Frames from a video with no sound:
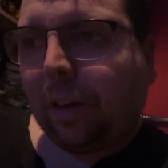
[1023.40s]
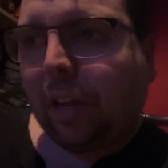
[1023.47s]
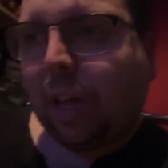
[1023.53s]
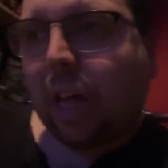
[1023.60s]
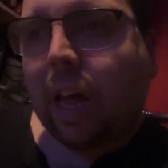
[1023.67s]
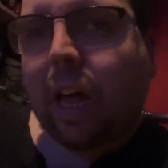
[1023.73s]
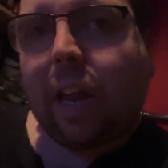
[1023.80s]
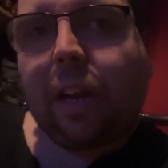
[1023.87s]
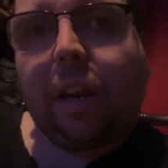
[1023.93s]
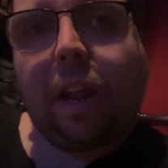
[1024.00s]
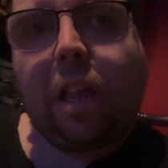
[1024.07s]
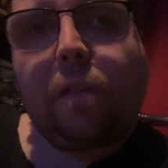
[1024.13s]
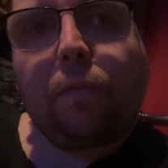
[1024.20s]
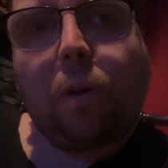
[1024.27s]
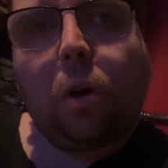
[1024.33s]
And
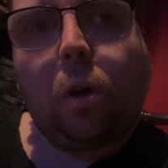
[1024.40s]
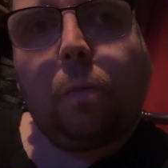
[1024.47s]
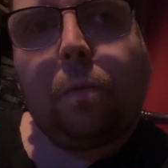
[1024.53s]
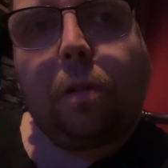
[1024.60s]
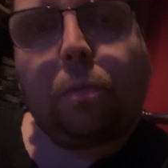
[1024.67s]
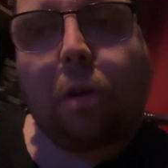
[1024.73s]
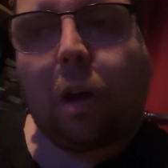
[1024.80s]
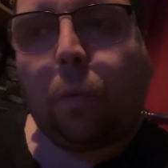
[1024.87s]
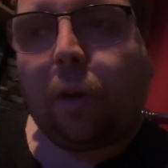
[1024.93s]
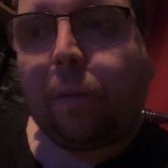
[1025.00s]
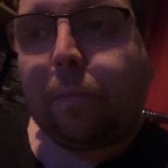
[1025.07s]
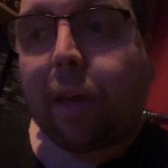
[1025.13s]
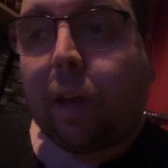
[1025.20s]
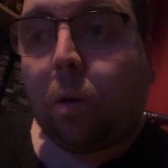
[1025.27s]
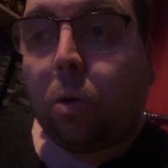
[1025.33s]
this film is where we
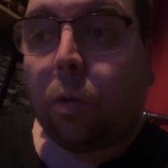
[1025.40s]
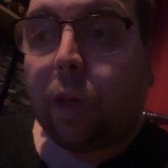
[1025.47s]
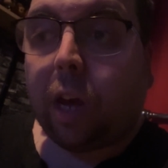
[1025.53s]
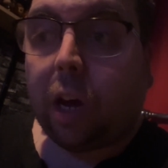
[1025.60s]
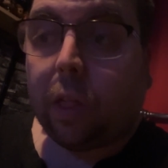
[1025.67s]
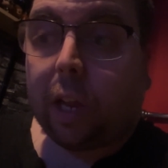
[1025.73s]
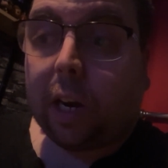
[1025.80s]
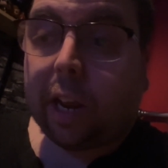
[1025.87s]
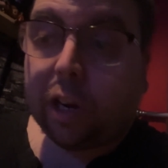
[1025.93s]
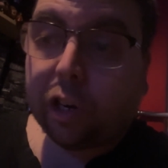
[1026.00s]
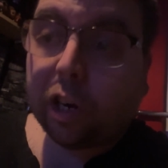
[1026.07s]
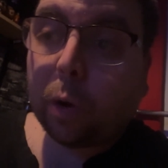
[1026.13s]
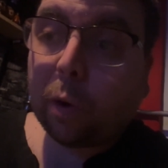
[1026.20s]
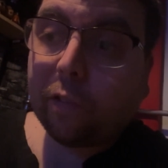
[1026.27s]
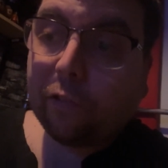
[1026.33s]
meet all the other
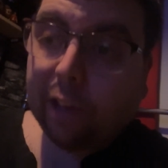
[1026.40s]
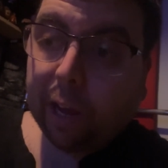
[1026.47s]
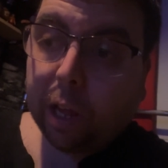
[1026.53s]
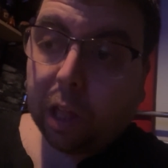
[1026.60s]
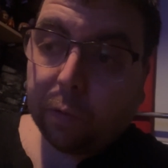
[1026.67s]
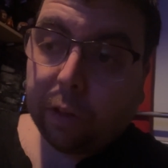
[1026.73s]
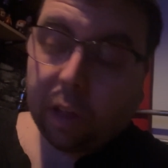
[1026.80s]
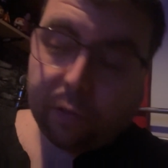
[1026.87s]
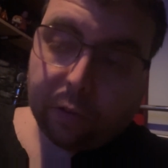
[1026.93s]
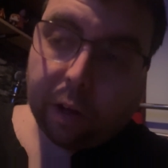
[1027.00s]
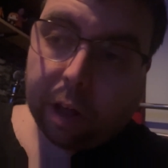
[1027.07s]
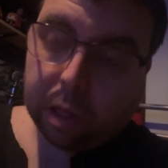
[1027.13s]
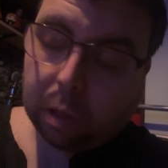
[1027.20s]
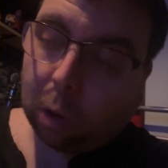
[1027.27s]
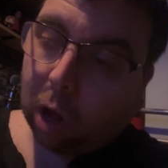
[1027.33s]
legendary figures for the
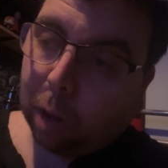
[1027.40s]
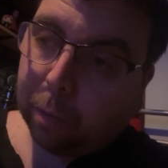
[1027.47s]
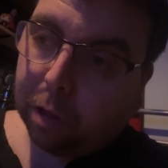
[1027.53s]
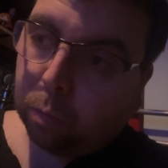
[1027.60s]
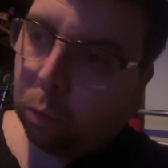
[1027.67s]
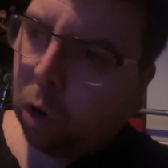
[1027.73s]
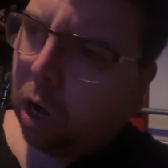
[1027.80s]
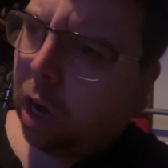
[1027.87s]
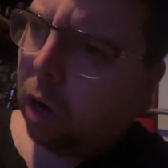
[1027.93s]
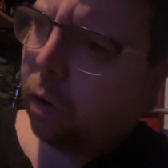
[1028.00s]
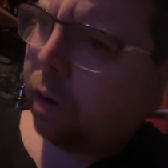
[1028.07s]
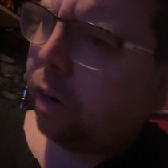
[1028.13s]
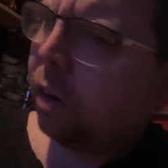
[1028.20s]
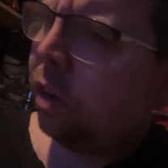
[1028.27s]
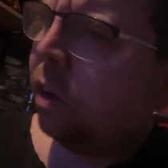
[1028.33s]
first time as well,
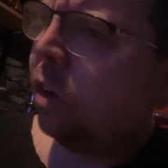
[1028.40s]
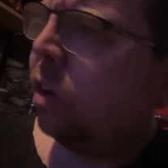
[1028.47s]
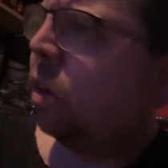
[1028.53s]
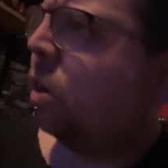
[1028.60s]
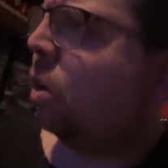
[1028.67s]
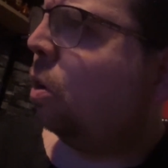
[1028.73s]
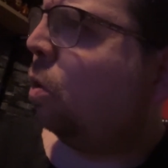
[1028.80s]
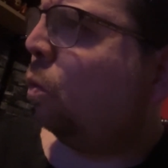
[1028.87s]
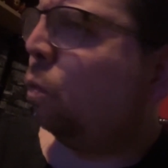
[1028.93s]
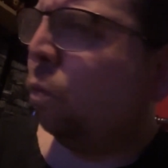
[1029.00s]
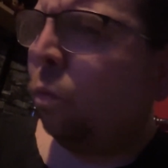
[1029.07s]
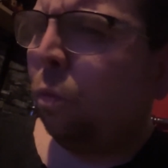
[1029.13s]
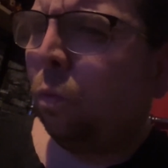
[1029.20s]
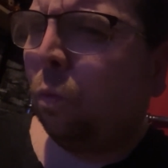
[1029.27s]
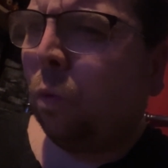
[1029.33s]
and
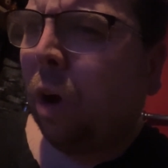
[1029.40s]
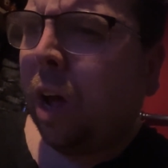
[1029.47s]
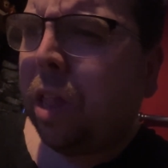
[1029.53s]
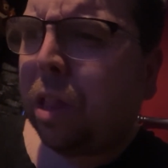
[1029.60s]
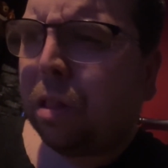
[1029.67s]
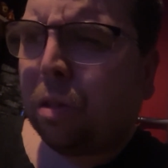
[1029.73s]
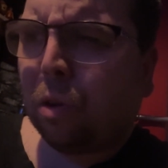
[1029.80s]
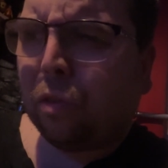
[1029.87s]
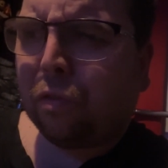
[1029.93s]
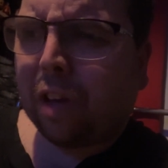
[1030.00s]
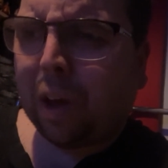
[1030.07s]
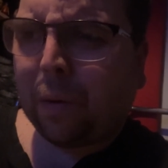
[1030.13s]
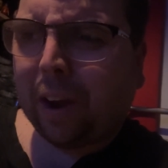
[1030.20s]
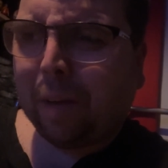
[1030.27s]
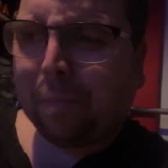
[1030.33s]
why is the Tooth
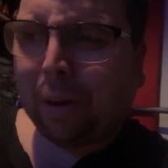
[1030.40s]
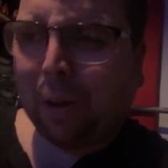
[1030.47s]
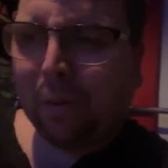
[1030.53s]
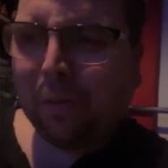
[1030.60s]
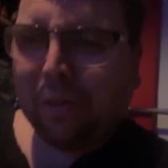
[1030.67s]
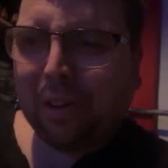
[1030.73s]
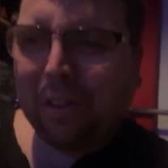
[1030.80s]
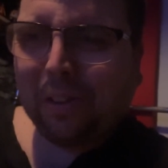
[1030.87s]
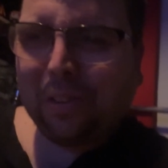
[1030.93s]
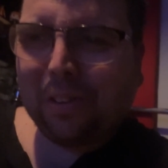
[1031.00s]
Fairy a bloke?